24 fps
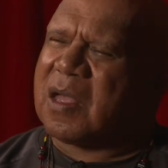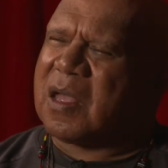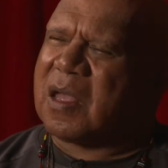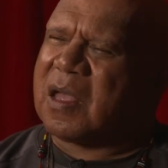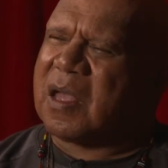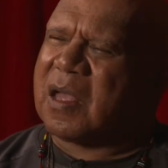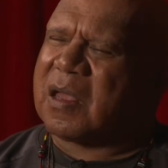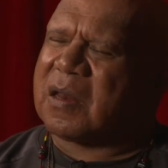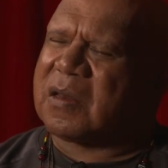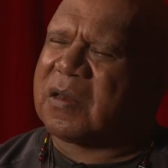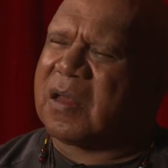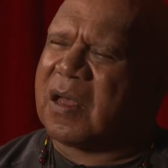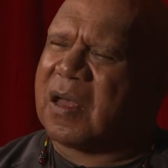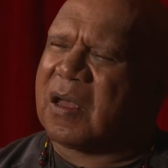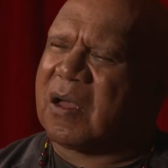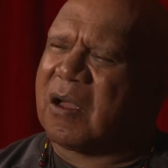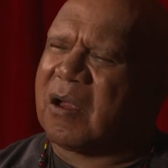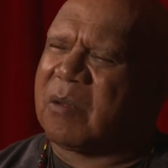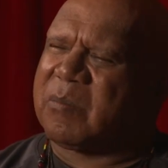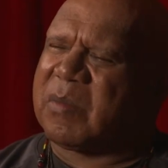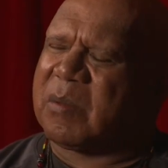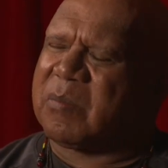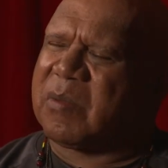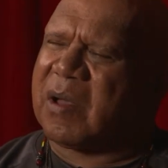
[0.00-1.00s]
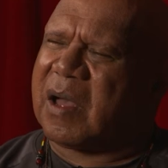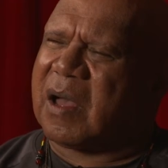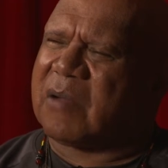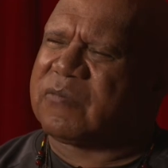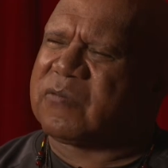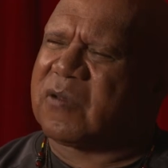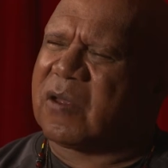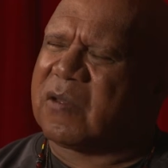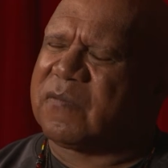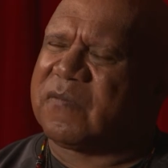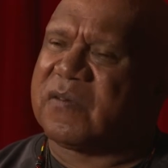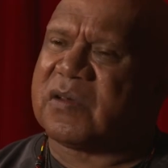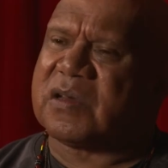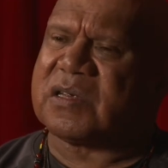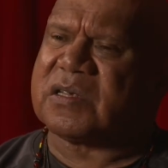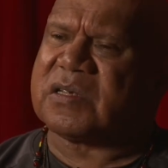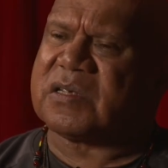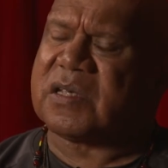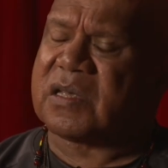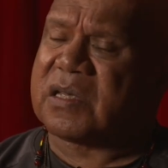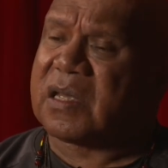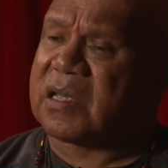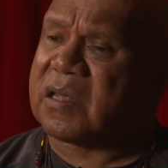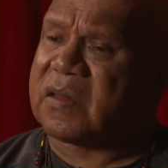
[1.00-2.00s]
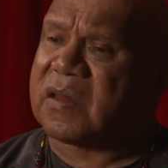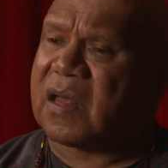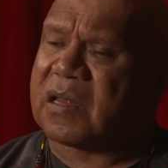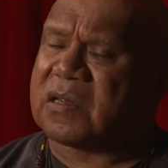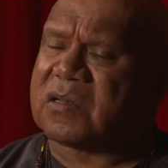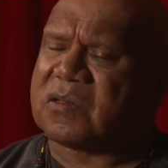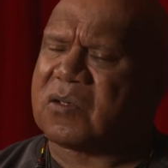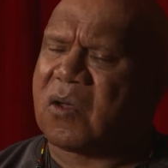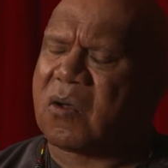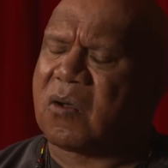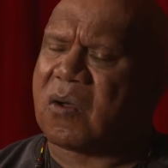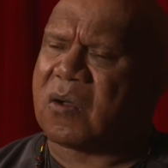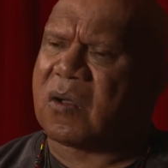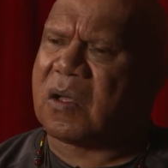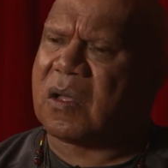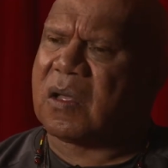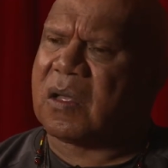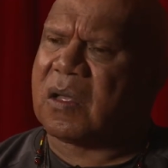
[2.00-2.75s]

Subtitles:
And I remember after I finished singing that song,